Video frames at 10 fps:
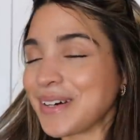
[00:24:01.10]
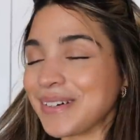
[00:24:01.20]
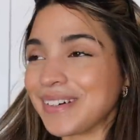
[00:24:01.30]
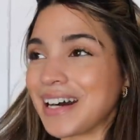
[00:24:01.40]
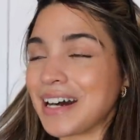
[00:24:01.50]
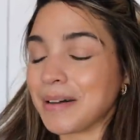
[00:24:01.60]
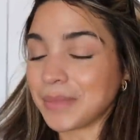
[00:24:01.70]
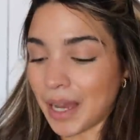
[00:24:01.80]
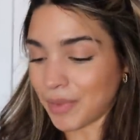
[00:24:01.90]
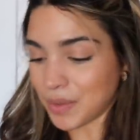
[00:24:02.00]
So
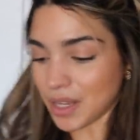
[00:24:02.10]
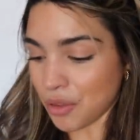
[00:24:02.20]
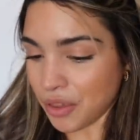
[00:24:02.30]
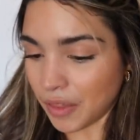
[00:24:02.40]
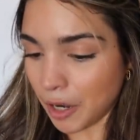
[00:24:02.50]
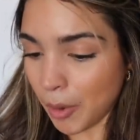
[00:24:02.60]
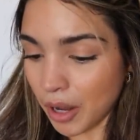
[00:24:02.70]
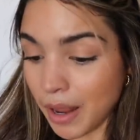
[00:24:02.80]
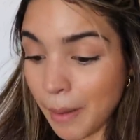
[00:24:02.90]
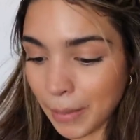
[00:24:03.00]
yeah, that was the other thing that I
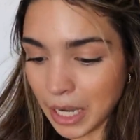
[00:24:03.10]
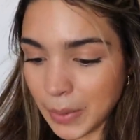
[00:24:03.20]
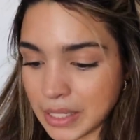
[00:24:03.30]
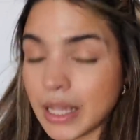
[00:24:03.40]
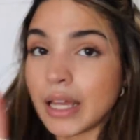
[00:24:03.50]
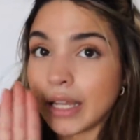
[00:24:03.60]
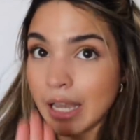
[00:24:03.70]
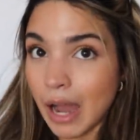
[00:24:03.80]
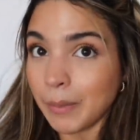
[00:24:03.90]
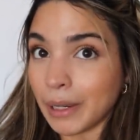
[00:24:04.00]
bought. But anyways,
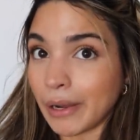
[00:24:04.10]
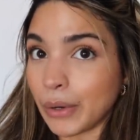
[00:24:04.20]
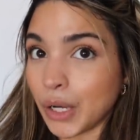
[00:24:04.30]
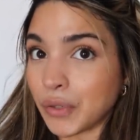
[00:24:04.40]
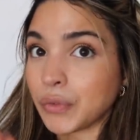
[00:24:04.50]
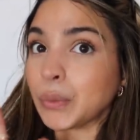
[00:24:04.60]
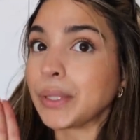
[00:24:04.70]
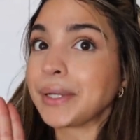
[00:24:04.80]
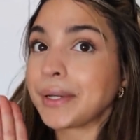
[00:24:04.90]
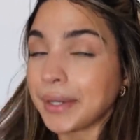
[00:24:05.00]
now I'm gonna go cook
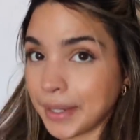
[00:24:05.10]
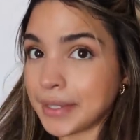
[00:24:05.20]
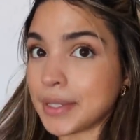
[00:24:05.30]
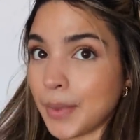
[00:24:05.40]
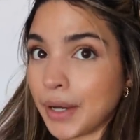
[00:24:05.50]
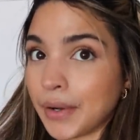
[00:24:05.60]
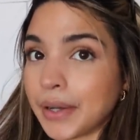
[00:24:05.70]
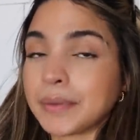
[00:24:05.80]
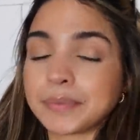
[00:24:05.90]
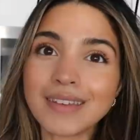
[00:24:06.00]
food because I'm hungry.